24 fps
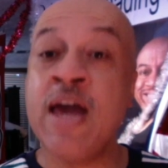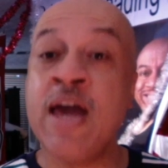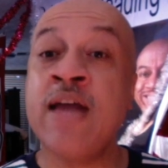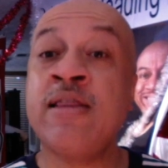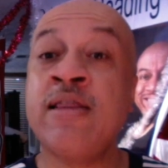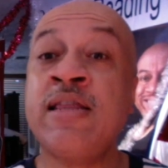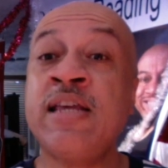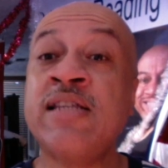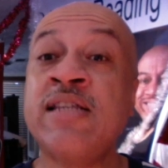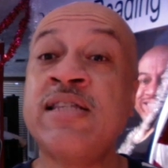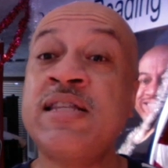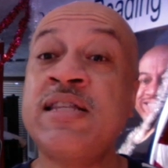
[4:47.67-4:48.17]

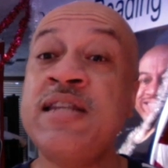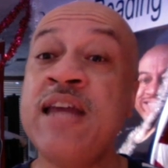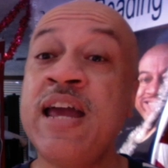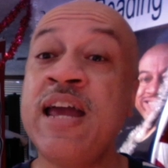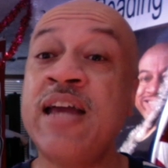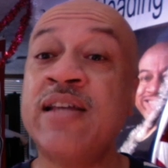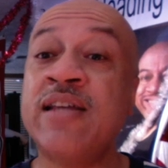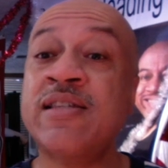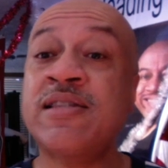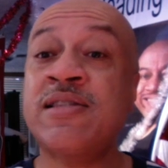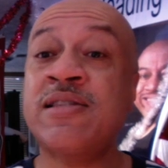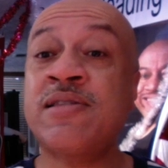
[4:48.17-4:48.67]
This
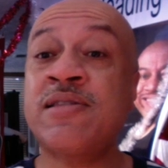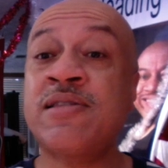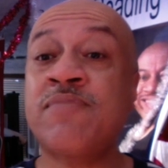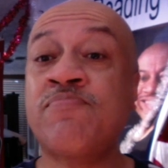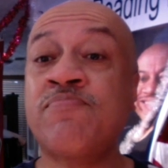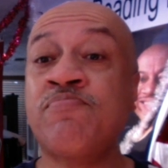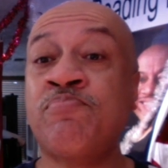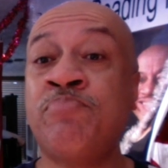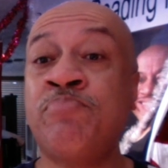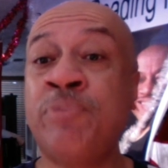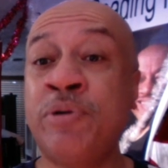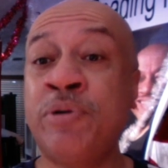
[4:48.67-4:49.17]
next
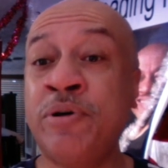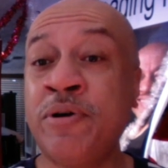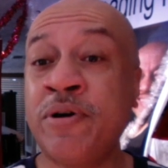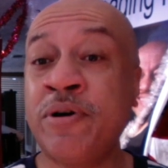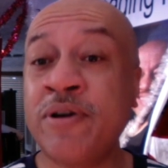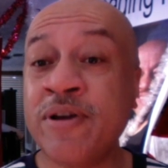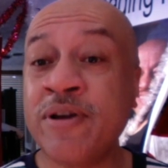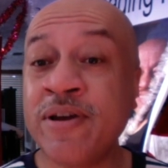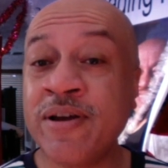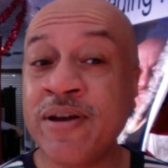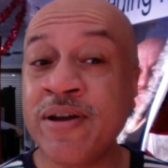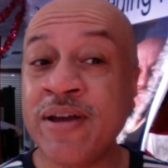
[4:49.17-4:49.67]
book
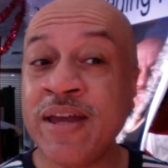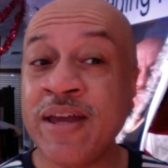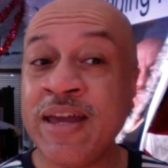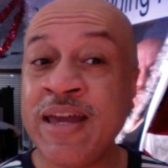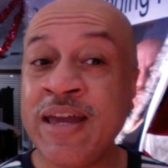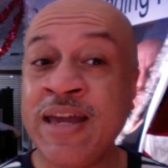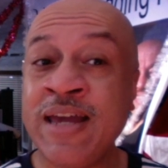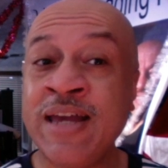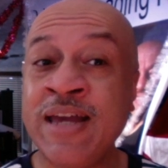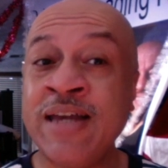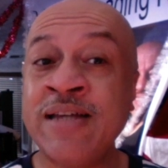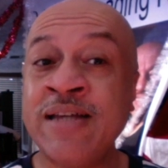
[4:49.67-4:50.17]

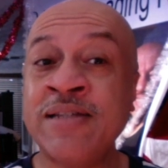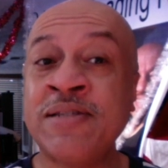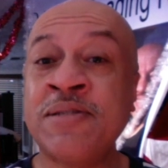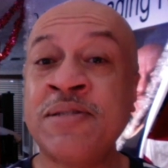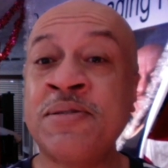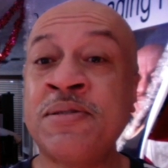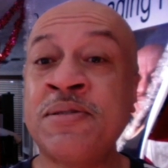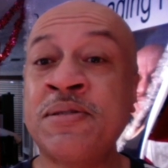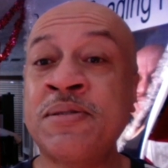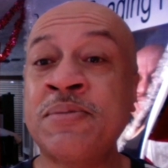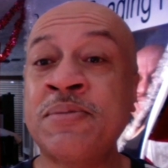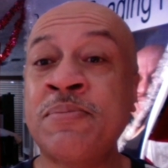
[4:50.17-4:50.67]
is
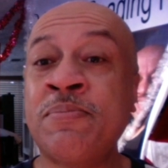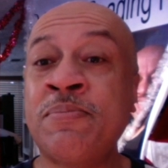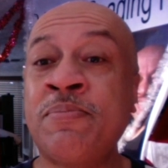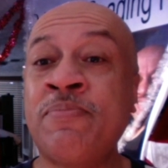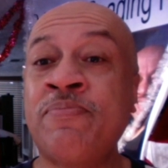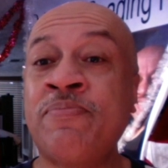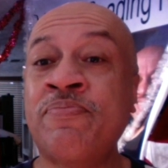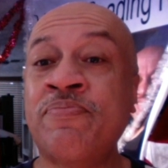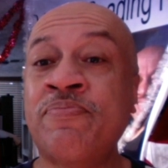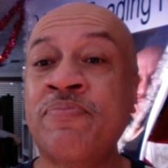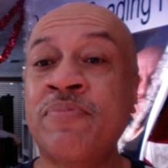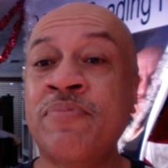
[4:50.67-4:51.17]

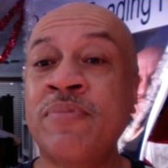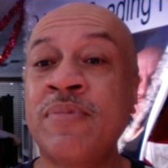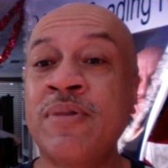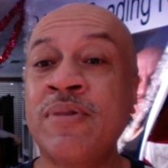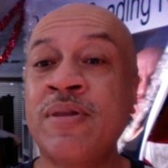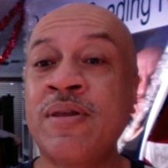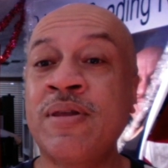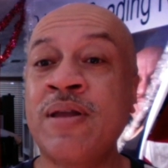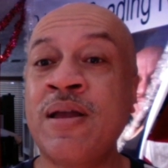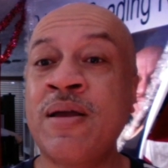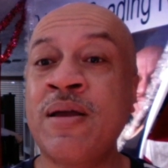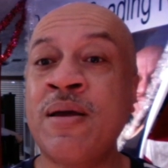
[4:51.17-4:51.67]

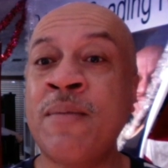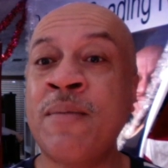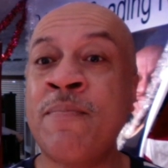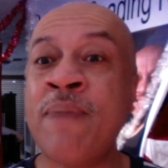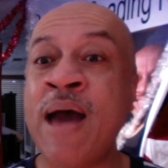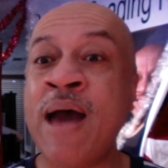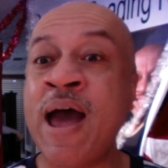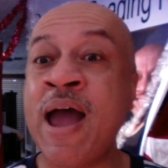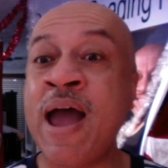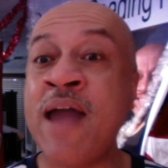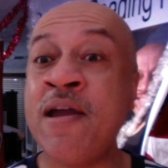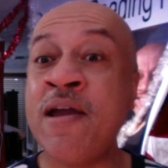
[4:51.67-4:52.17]

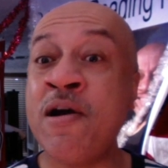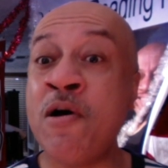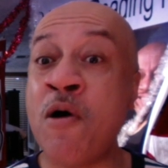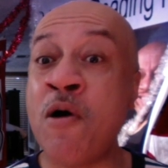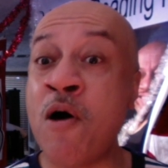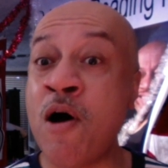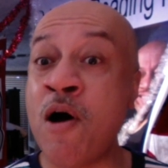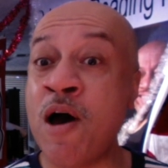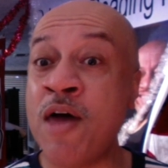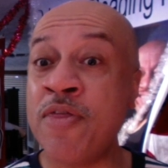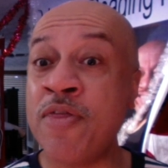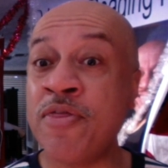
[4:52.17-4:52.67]
by an
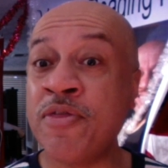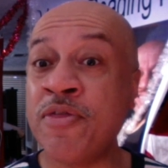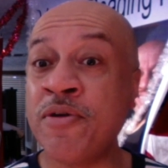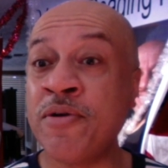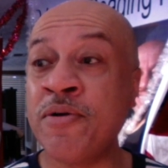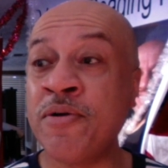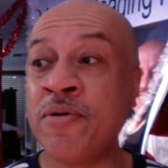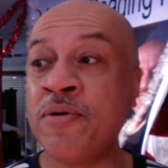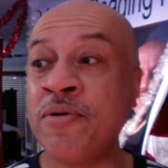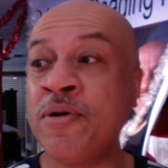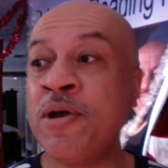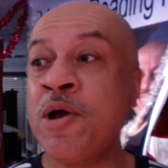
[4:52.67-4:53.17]

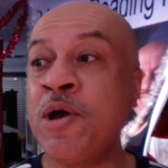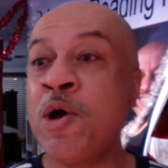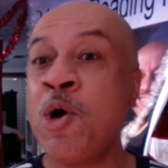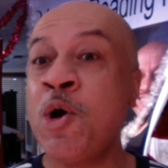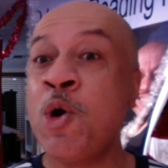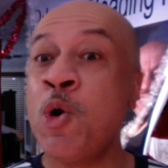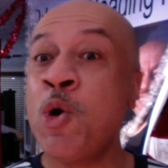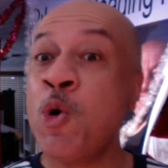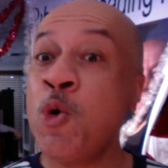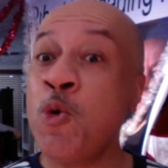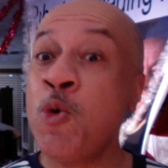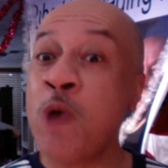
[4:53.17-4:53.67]
author
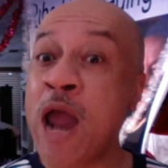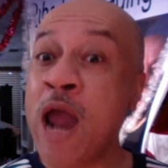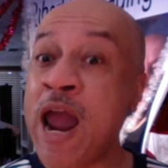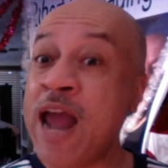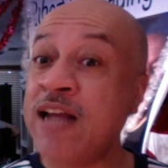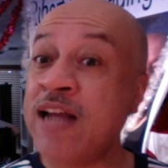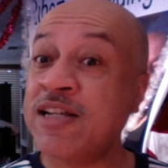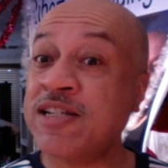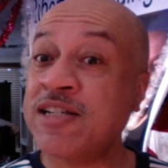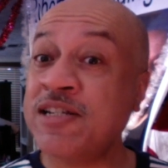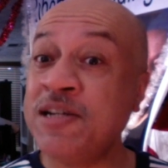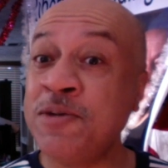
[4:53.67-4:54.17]
who
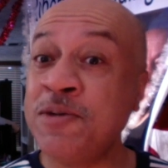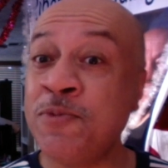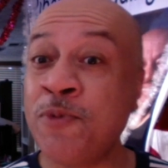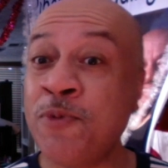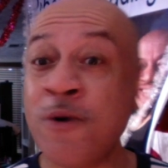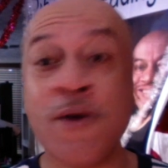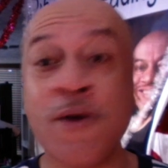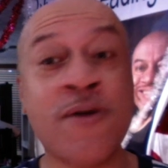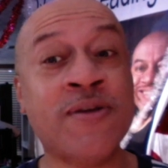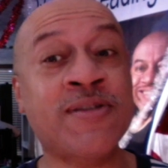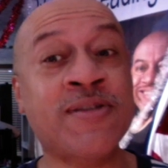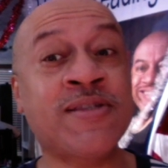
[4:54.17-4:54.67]
actually
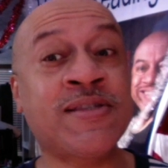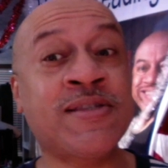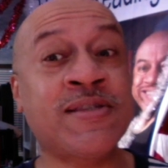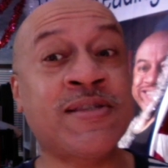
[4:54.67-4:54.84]
works